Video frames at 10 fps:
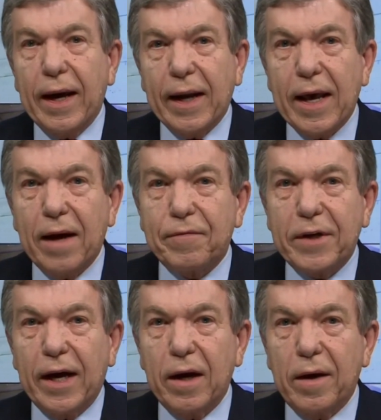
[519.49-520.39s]

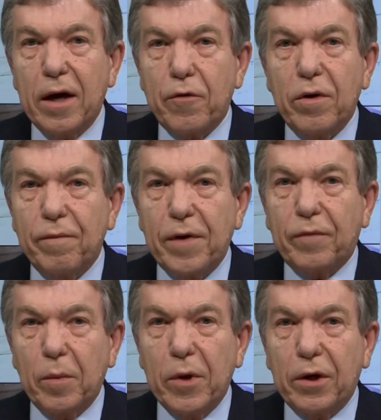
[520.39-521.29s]

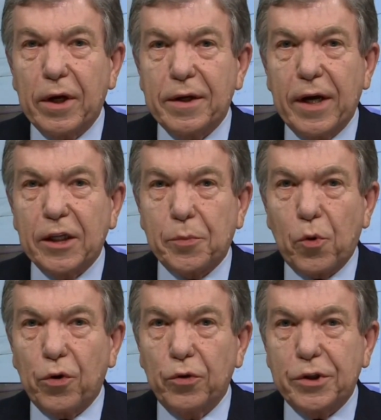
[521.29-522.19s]
150 million tests
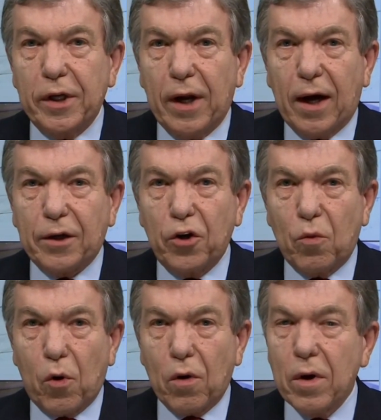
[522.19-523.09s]
produced in
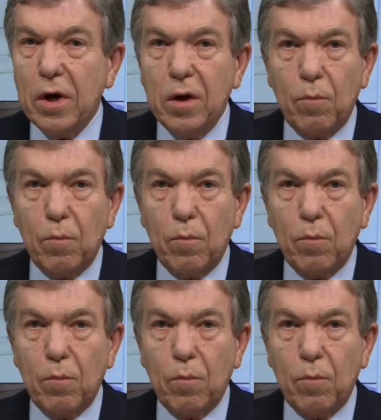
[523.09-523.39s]
October,